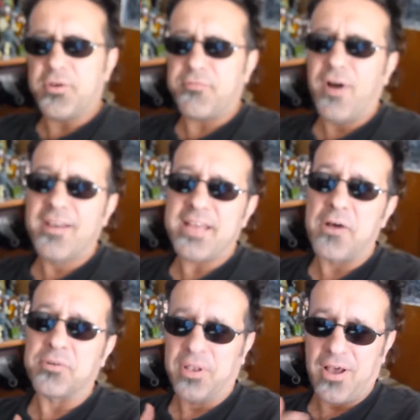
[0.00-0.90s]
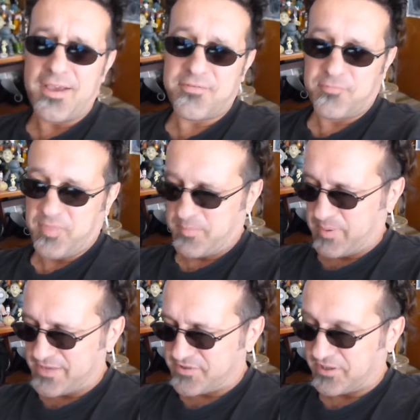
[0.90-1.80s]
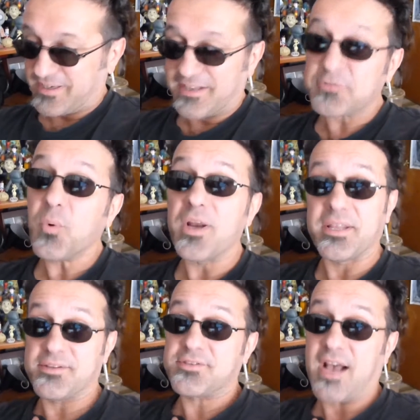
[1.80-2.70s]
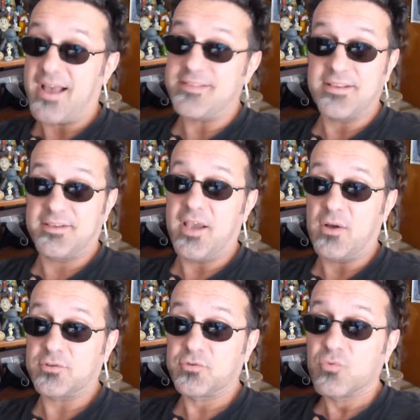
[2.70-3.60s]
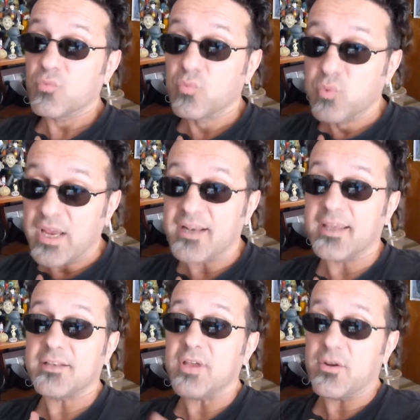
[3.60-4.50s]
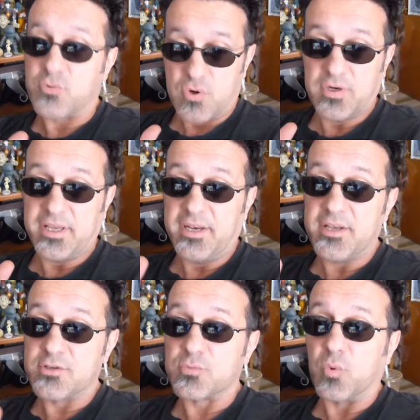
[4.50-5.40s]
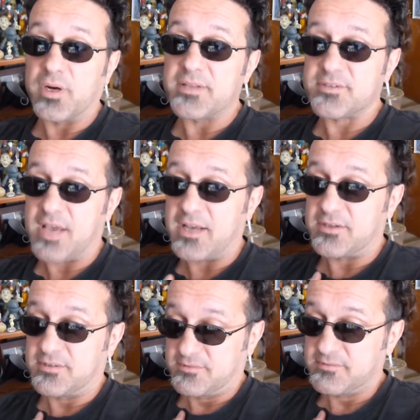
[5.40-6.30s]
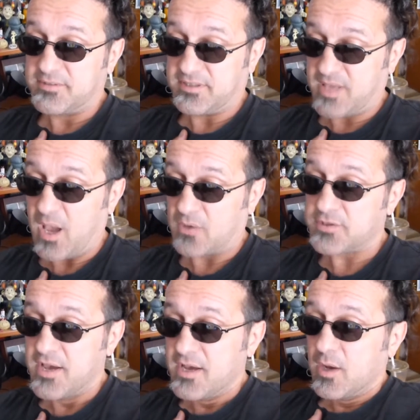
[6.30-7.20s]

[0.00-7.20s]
You find out in life that basically it's what inside that counts. Really and truly, it is what inside that counts.